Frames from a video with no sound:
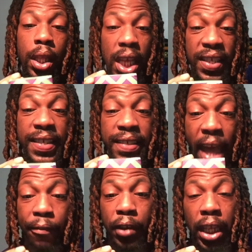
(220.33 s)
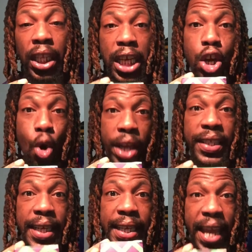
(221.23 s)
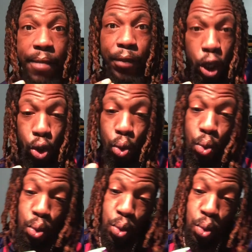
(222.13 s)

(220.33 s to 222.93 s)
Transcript: This is definitely going to give you,